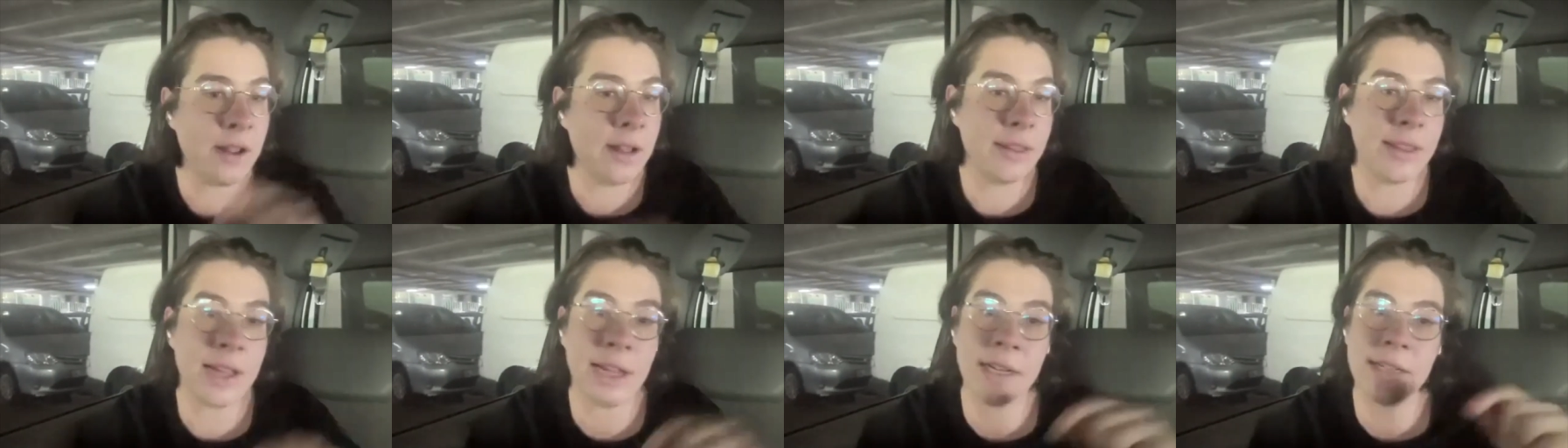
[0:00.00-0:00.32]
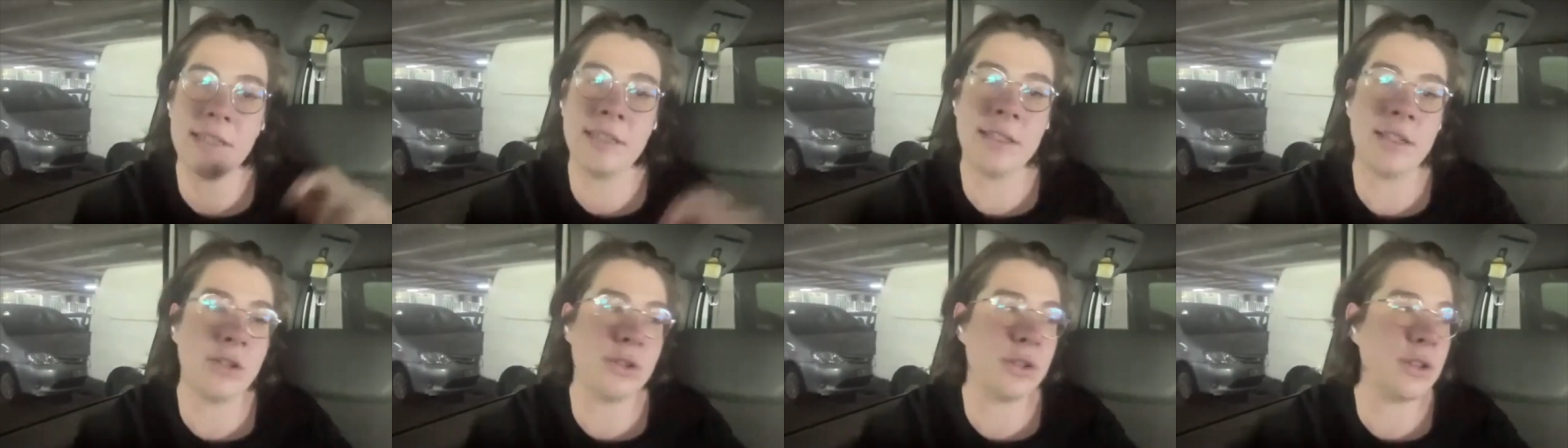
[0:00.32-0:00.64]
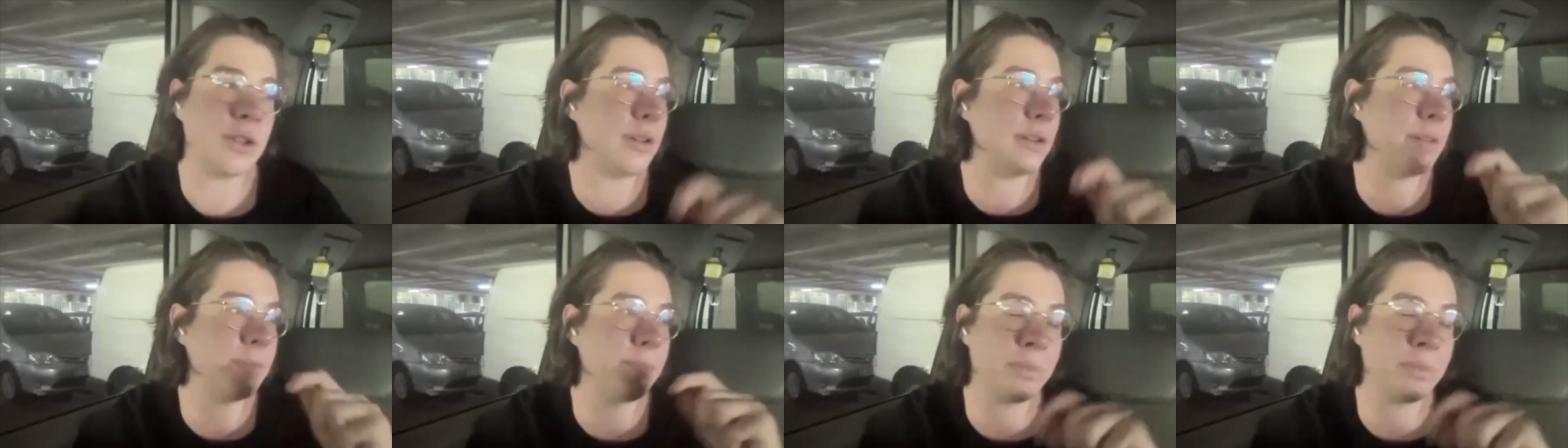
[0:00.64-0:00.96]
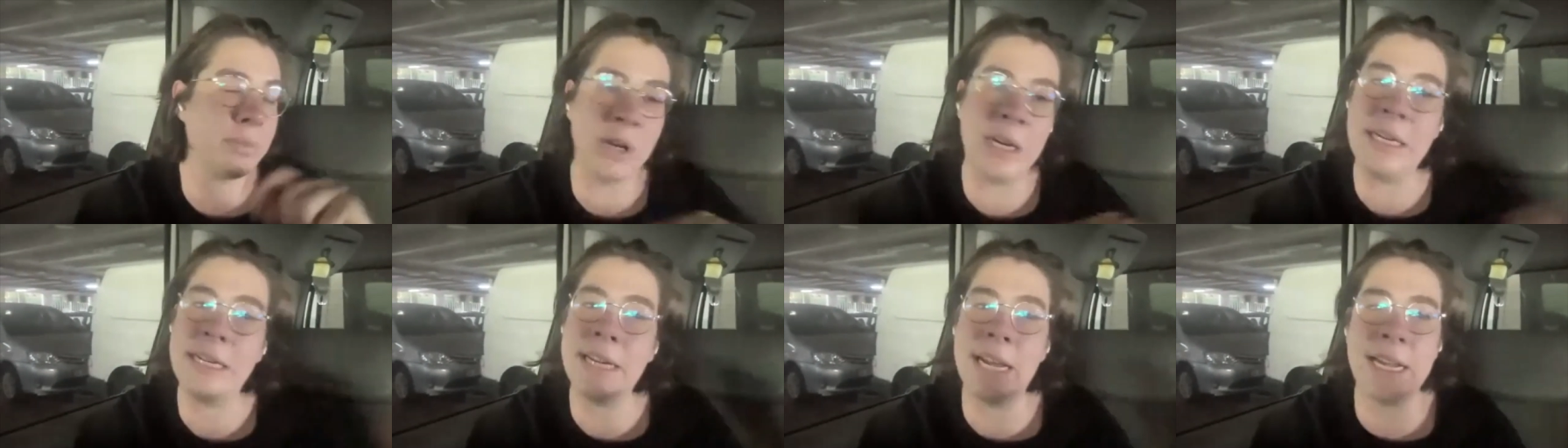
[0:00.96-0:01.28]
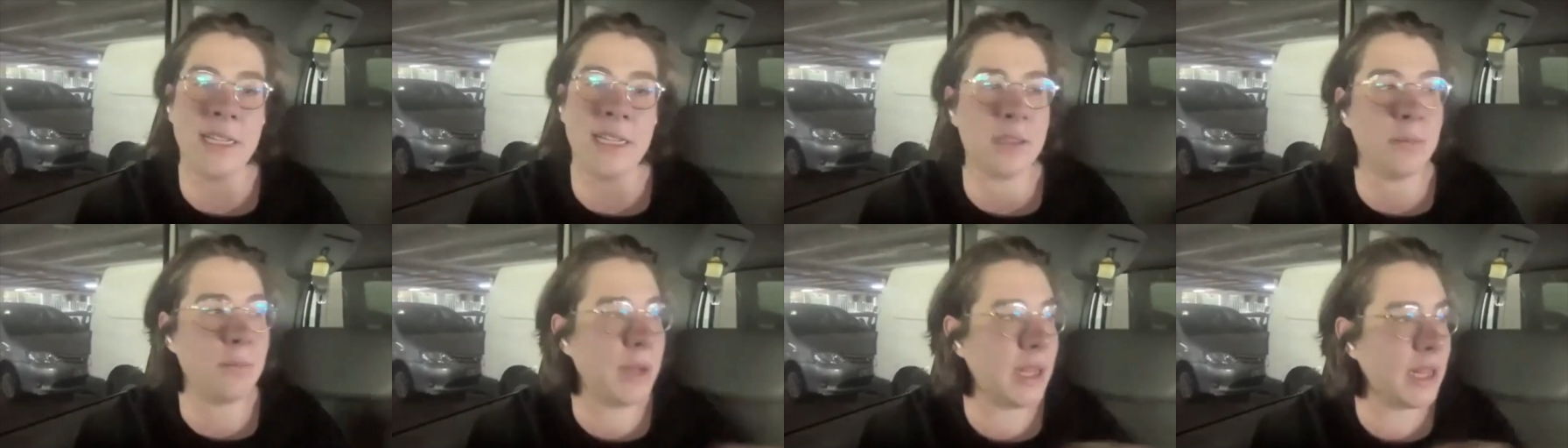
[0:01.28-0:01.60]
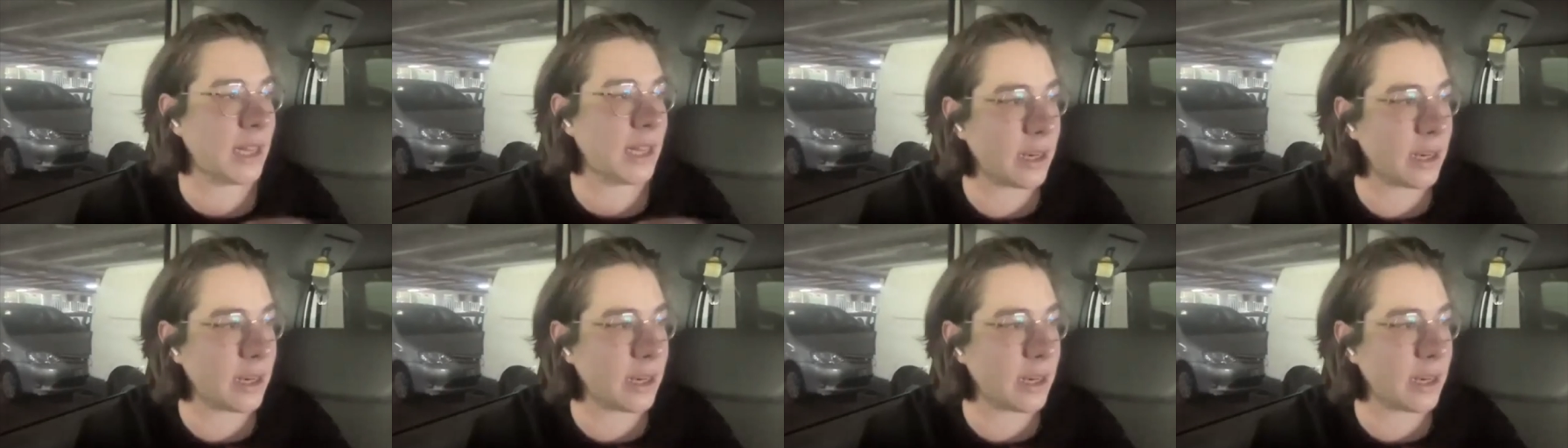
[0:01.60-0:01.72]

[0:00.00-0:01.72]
that decision predates me.